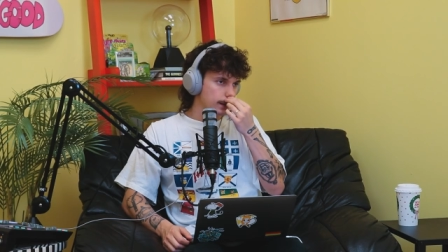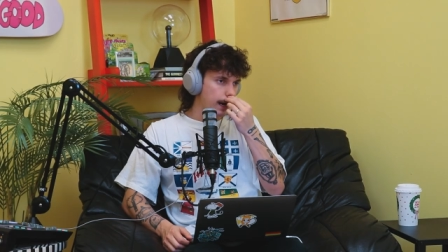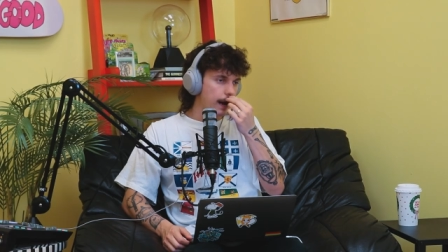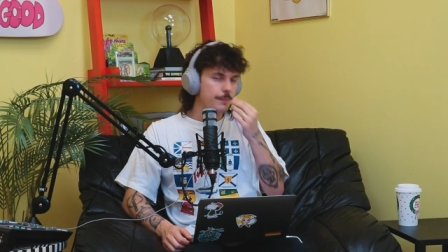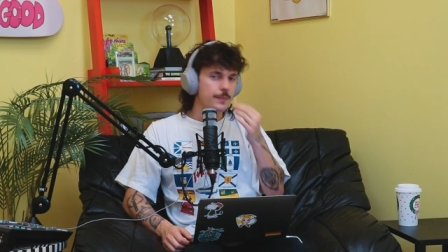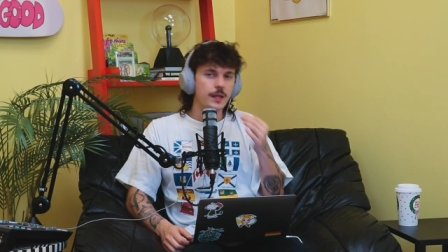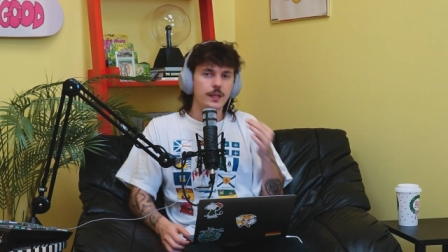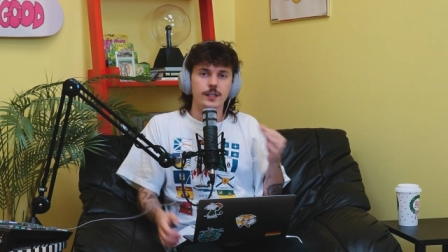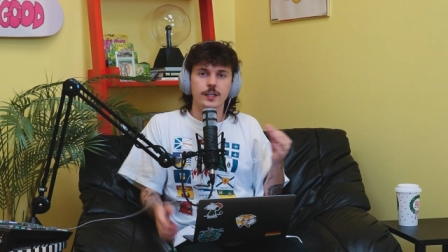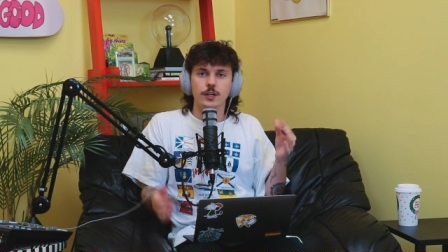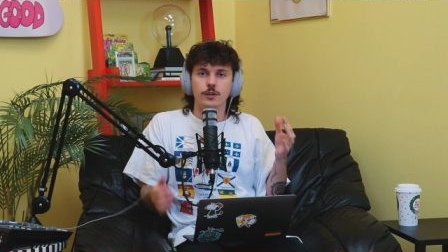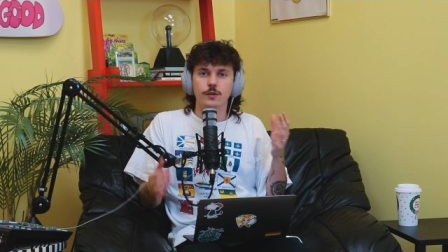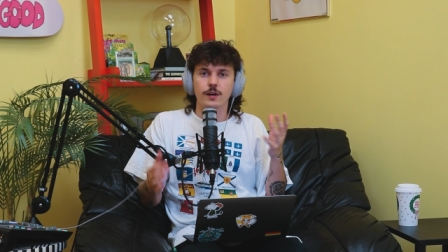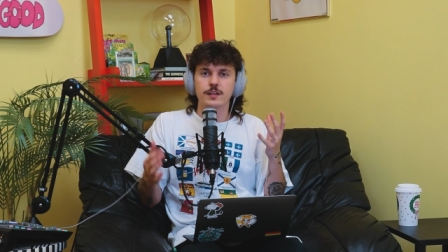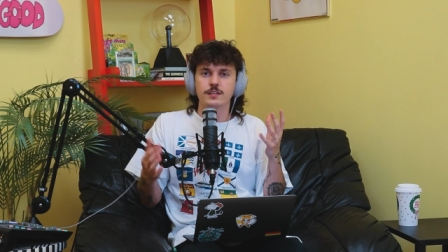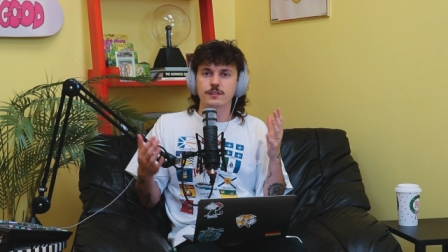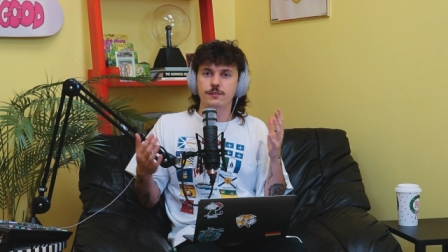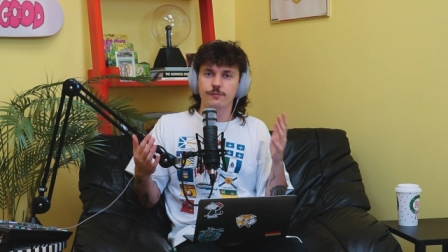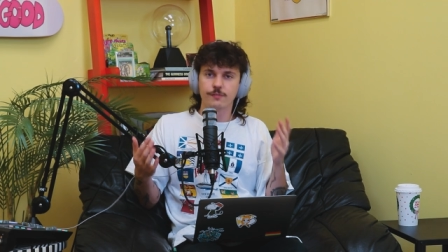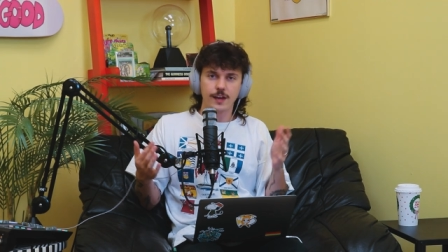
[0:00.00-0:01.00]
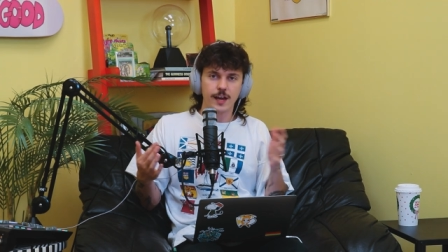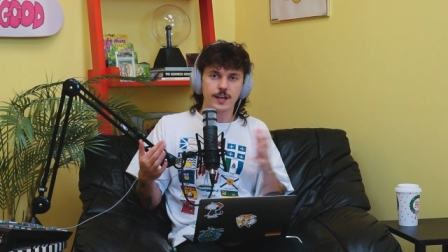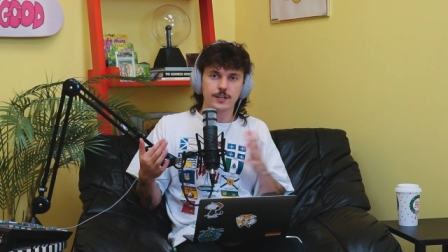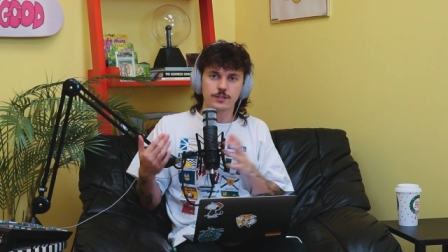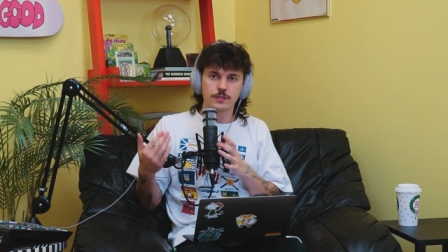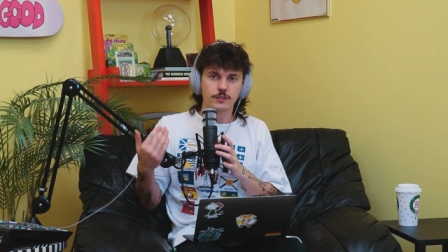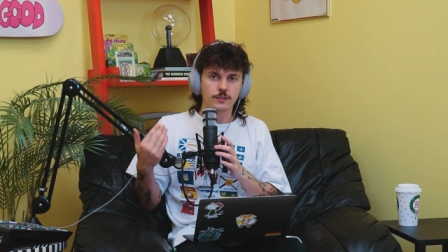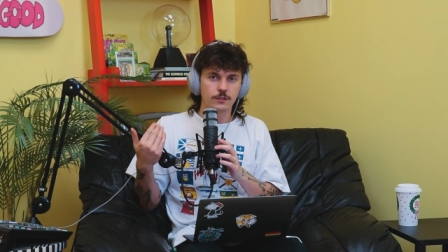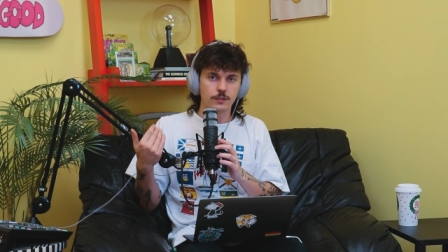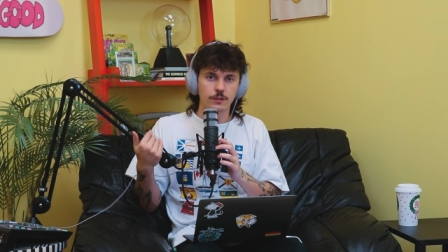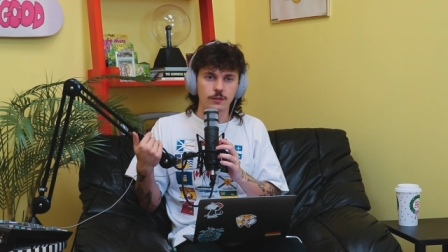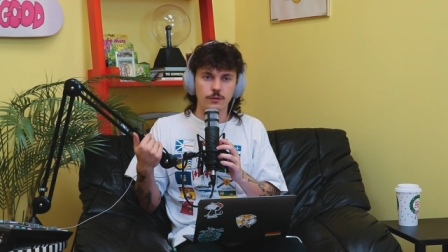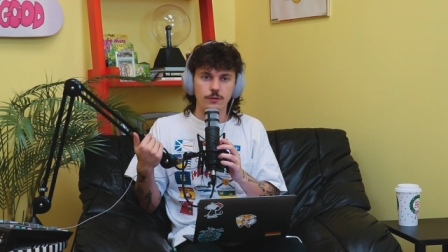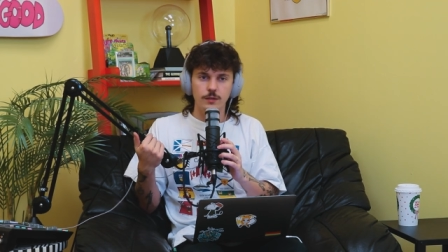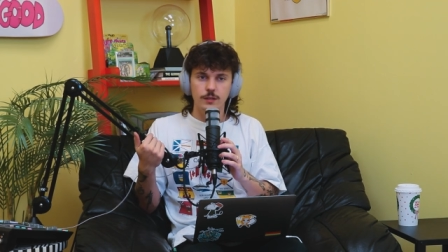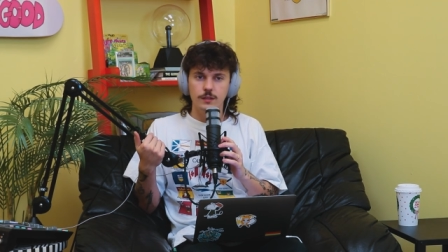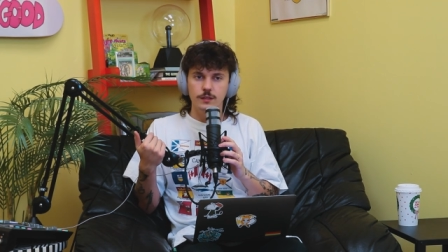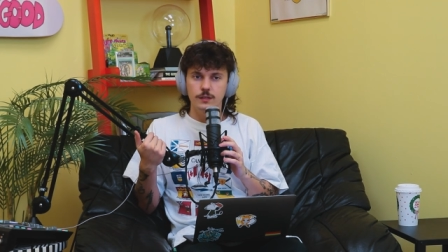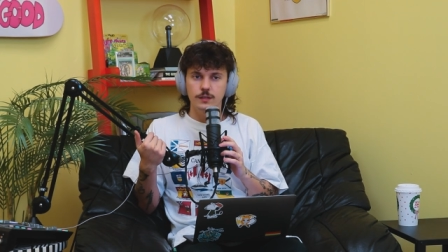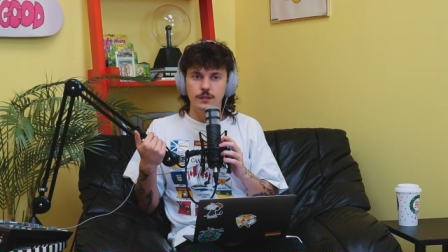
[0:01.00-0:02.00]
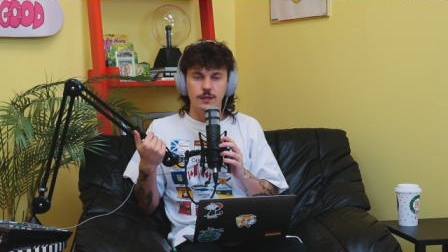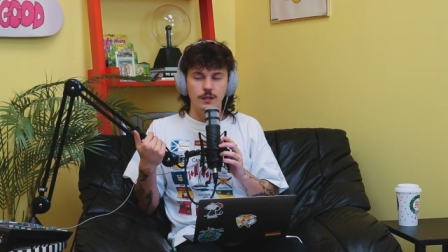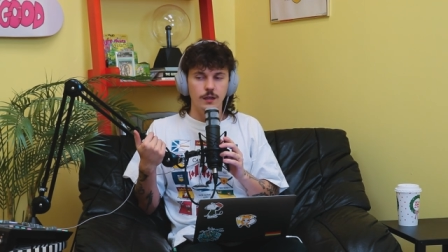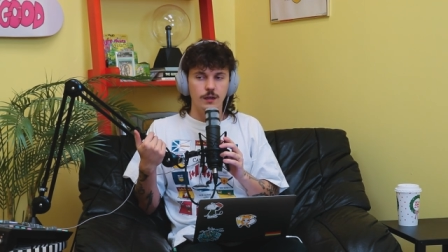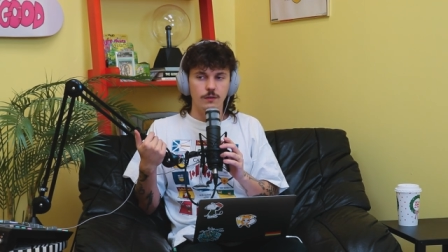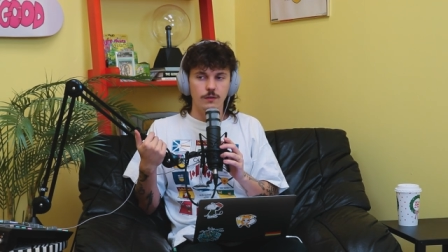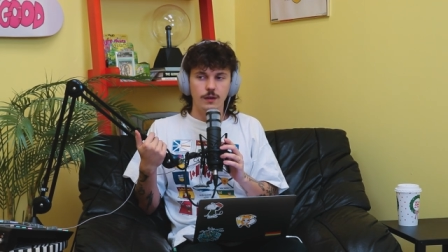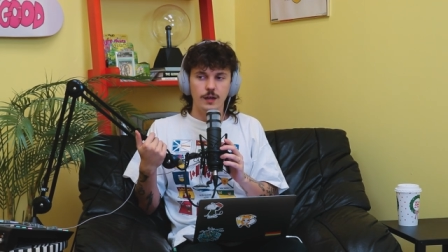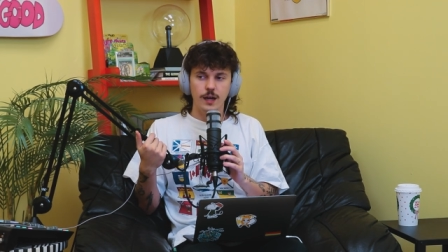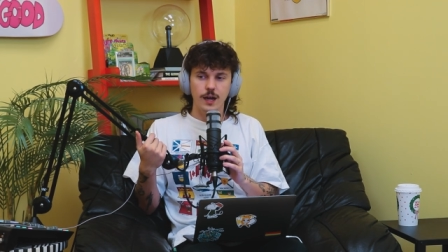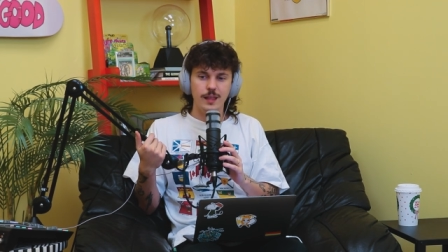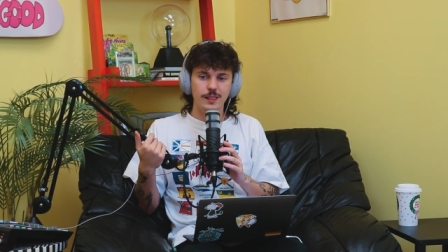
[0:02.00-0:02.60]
I'm not like a crazy fashion dude, you know?